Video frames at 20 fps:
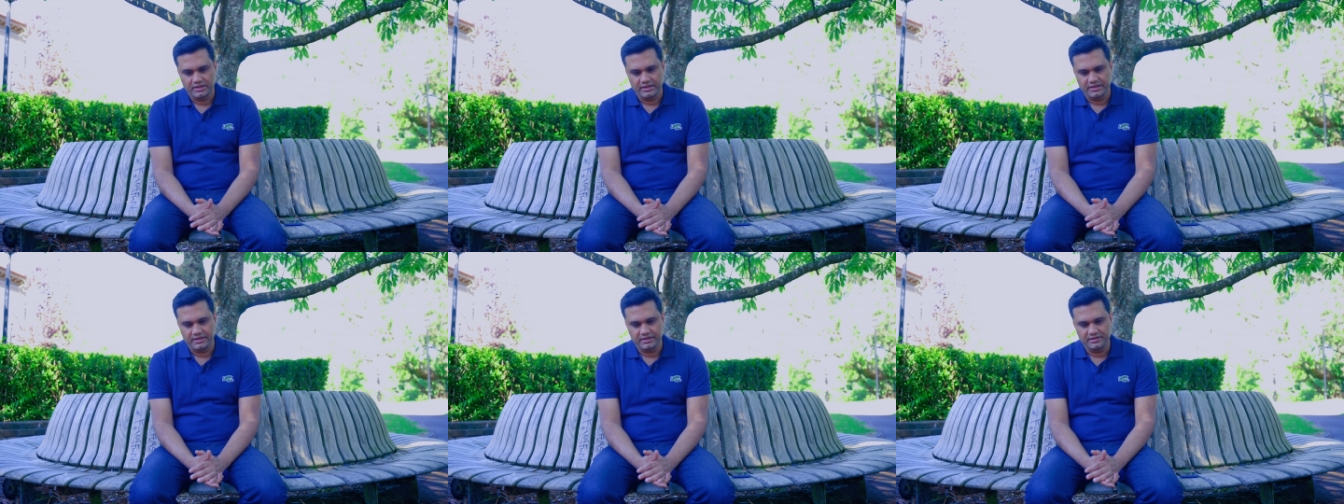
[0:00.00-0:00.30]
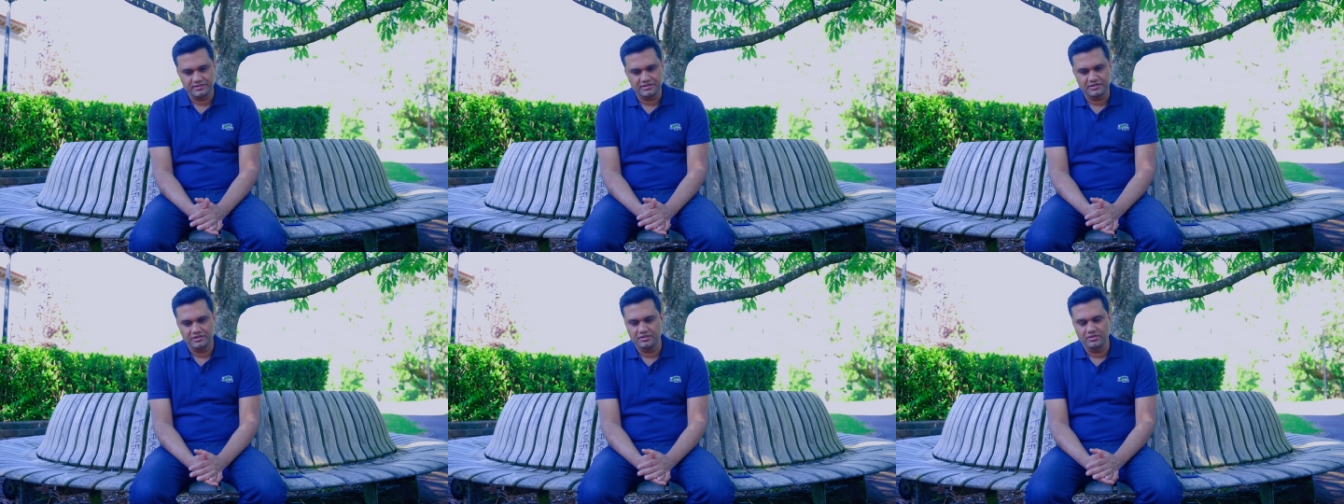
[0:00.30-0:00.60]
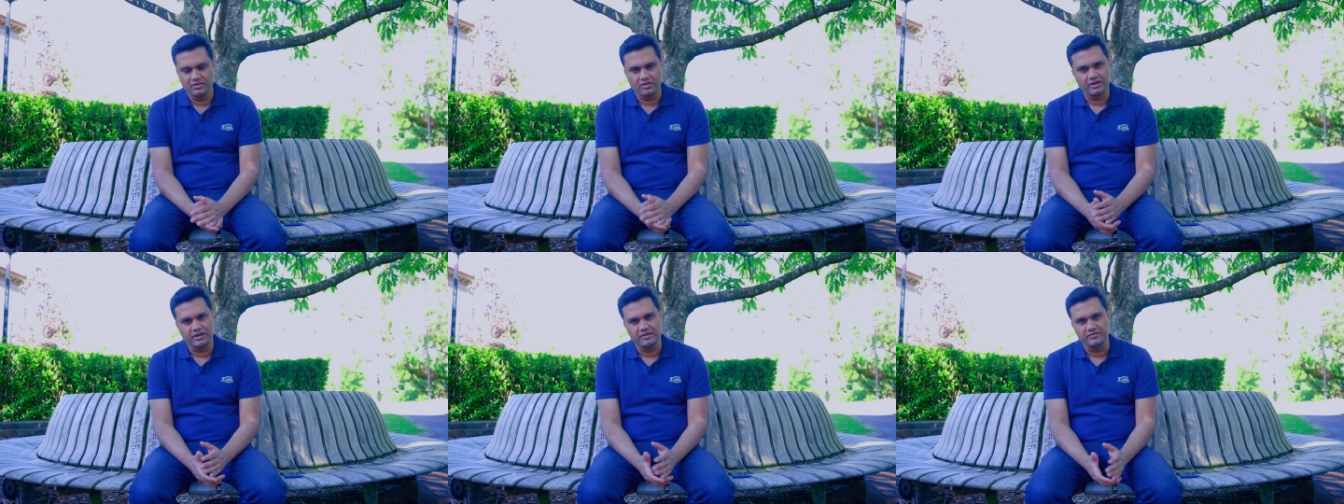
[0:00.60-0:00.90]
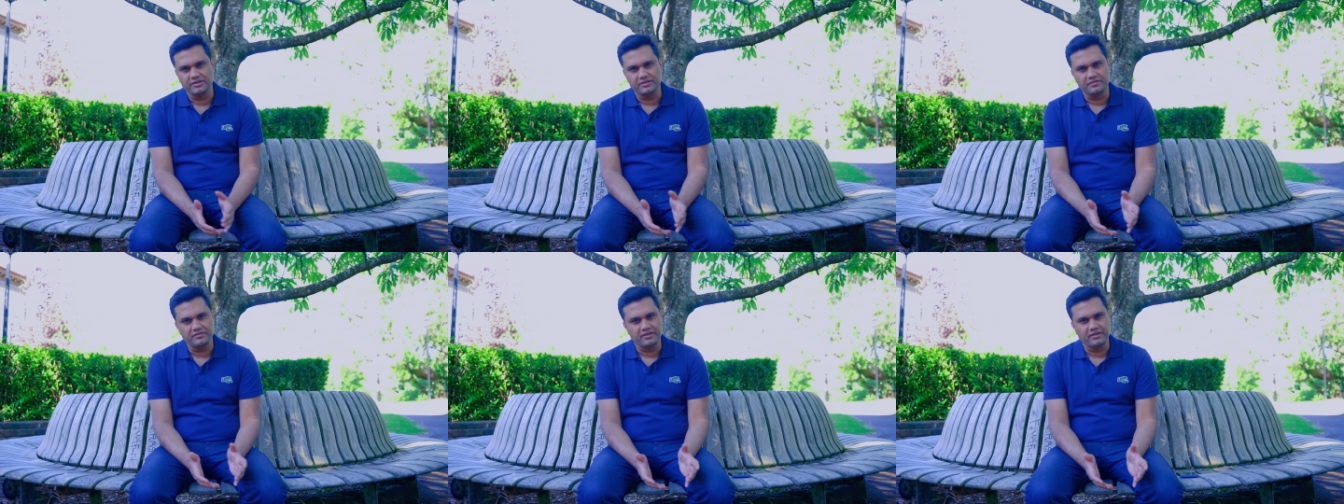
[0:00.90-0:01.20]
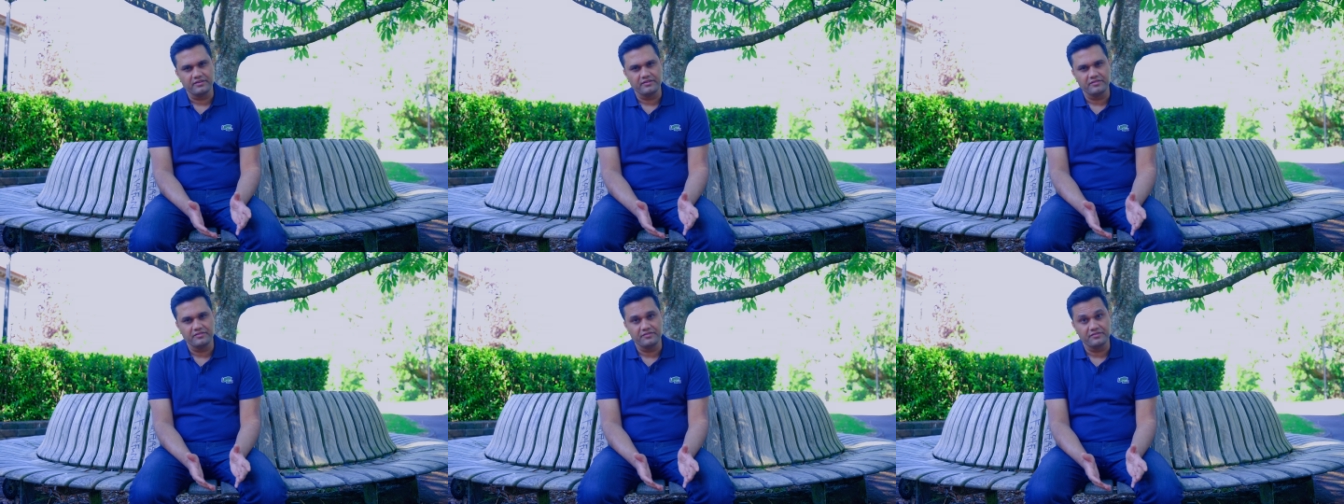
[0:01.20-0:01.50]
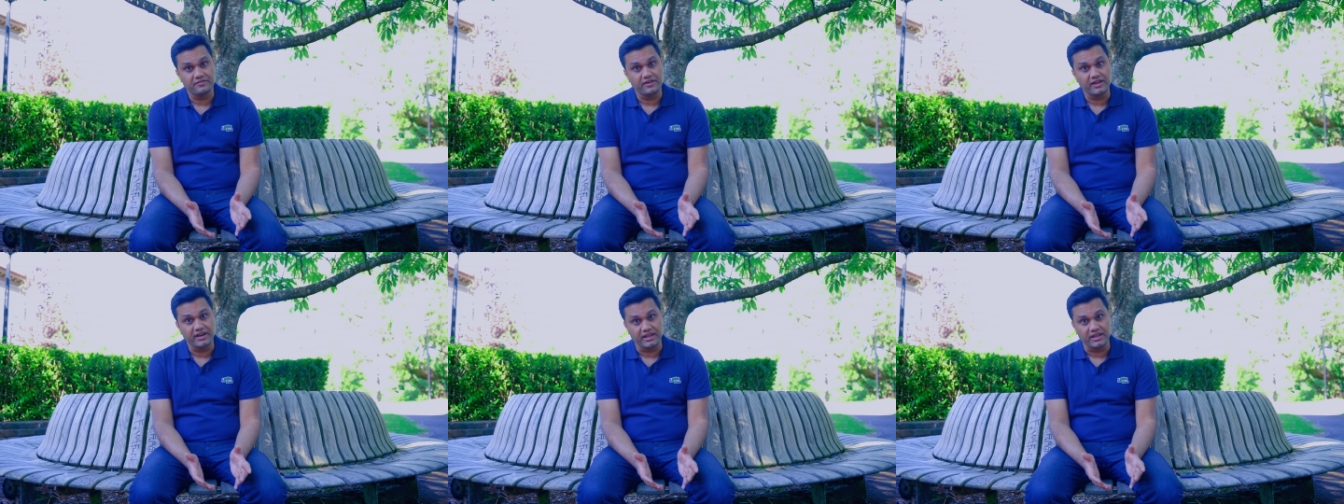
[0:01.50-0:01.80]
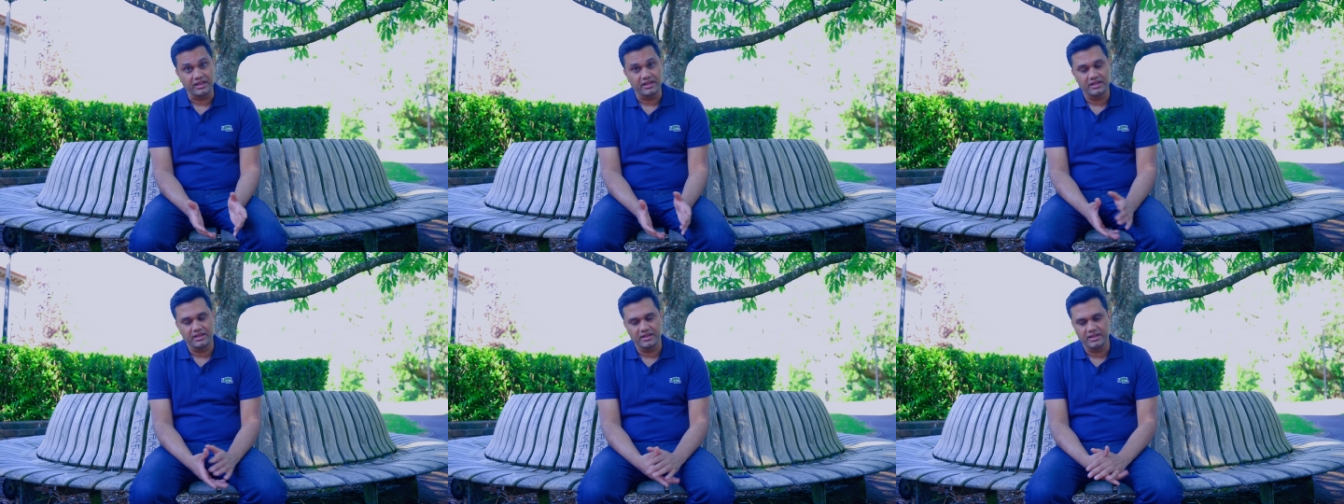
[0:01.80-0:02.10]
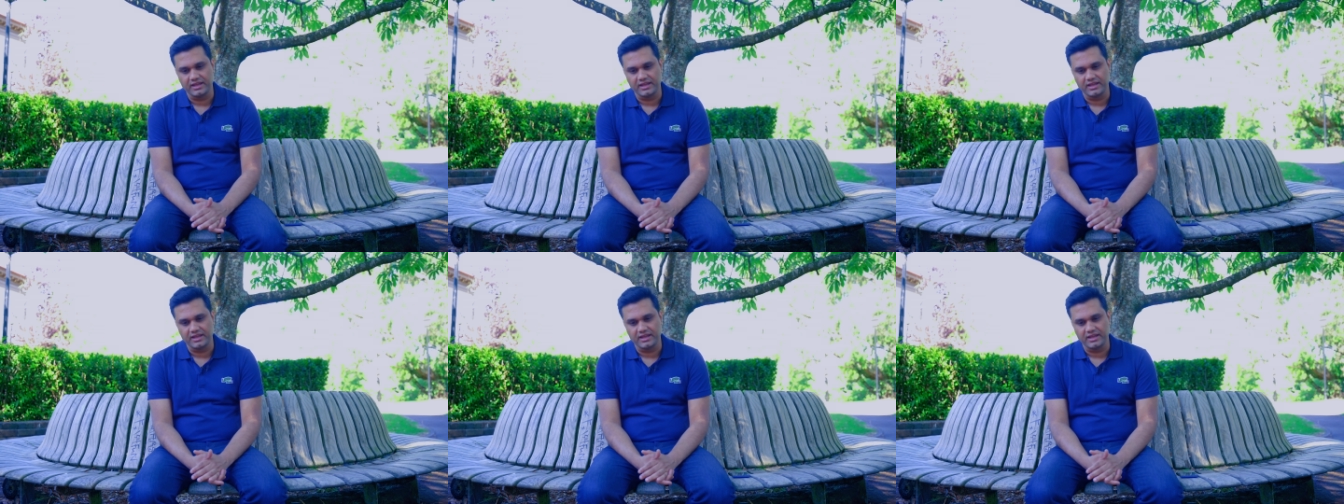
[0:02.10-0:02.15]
it's not even funny.